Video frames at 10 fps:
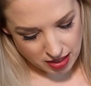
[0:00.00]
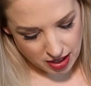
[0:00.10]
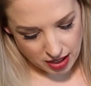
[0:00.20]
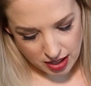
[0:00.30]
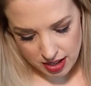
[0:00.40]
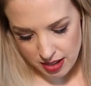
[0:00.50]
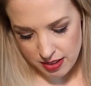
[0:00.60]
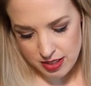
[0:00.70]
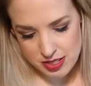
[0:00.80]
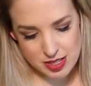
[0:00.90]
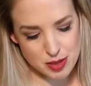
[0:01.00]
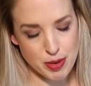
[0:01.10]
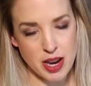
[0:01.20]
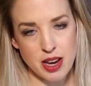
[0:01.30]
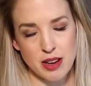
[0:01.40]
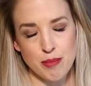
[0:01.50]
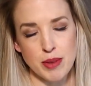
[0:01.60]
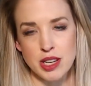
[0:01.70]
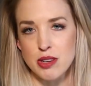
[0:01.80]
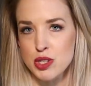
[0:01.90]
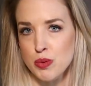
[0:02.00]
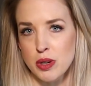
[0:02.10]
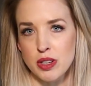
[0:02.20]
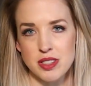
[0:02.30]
of thing. This is my usual.